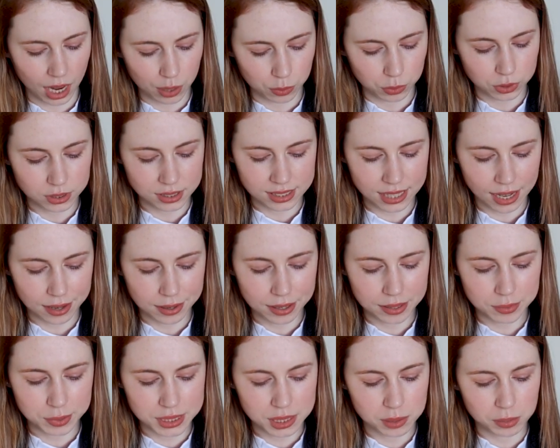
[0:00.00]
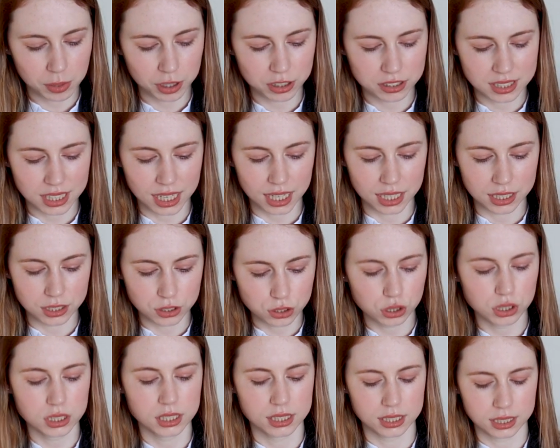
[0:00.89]
I wouldn't say he was the most
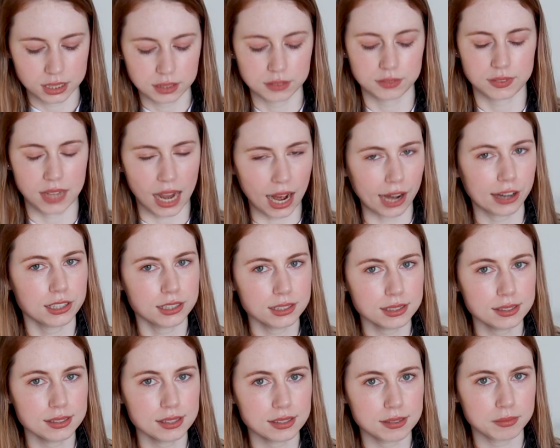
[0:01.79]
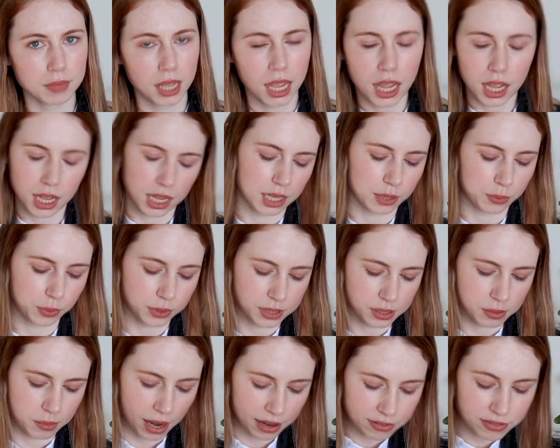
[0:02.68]
interesting of characters. He
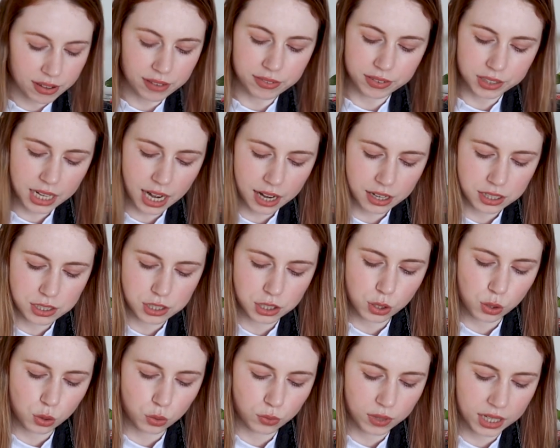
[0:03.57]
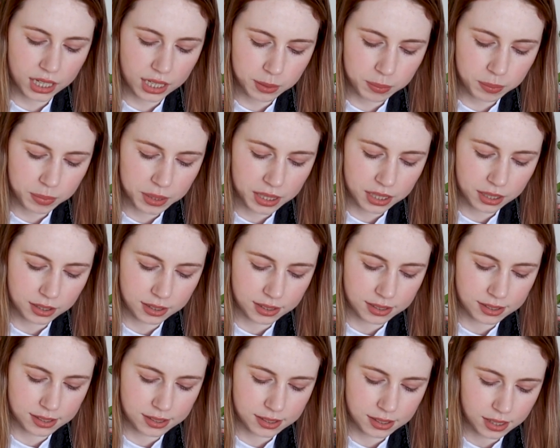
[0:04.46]
wasn't my favorite character to read
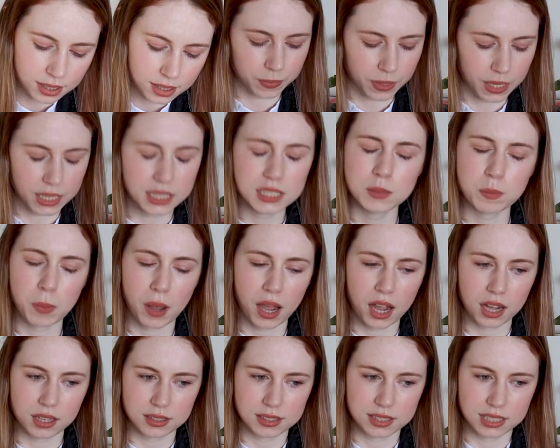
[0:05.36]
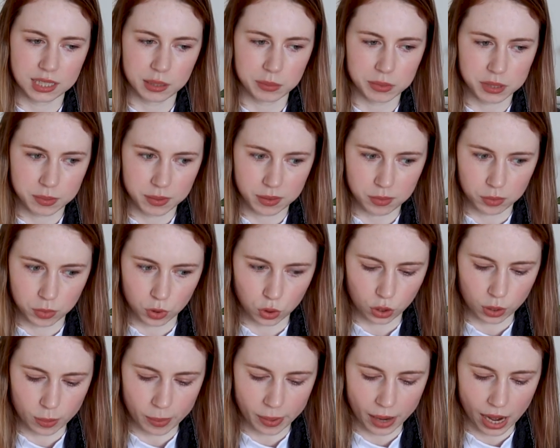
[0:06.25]
because his parts seemed to be
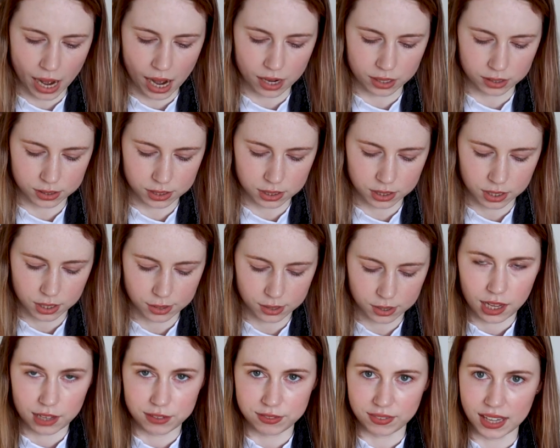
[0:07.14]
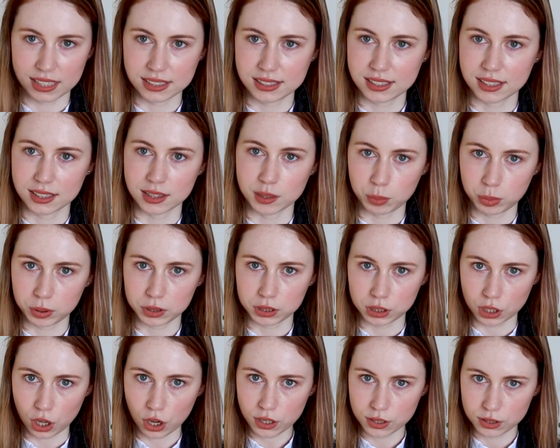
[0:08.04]
more about advancing the
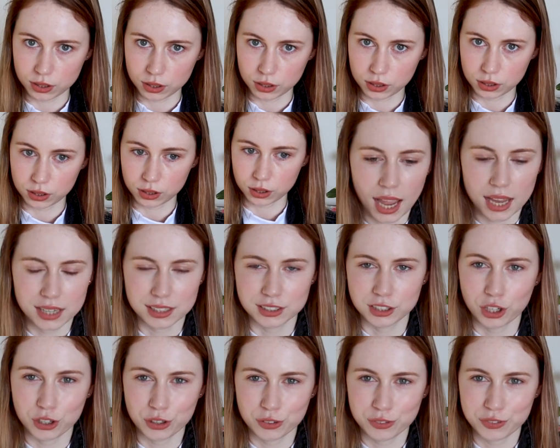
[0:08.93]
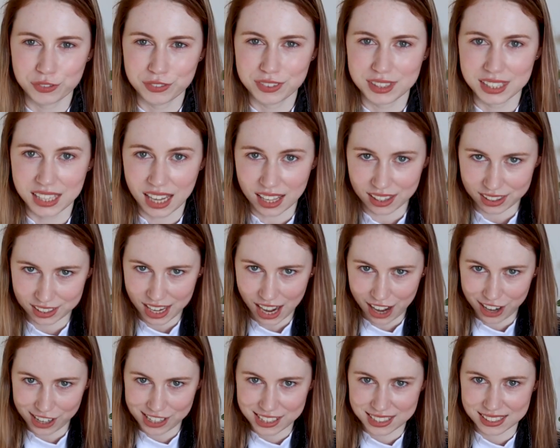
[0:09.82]
plot. And a lot of the other
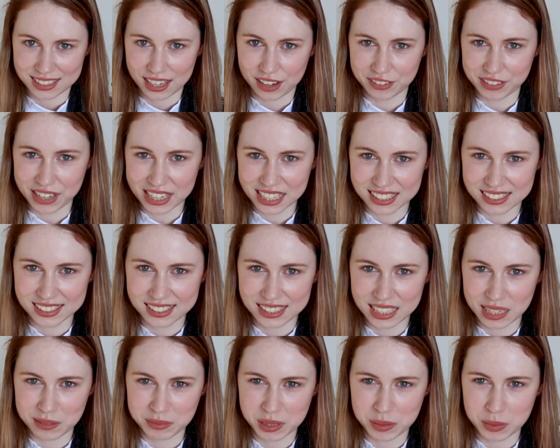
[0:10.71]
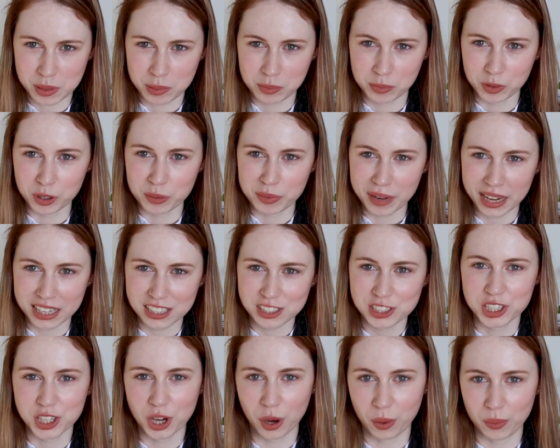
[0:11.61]
characters, I reckon, seemed to be more about
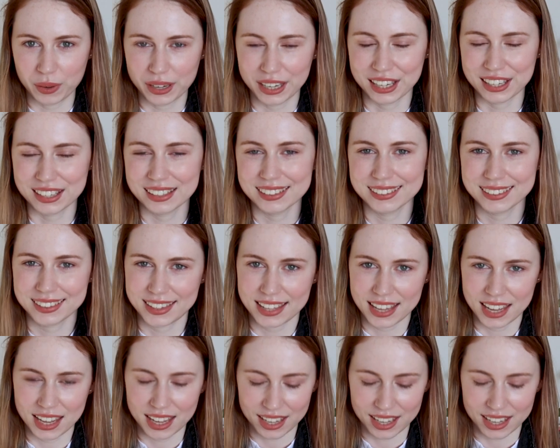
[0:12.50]
showing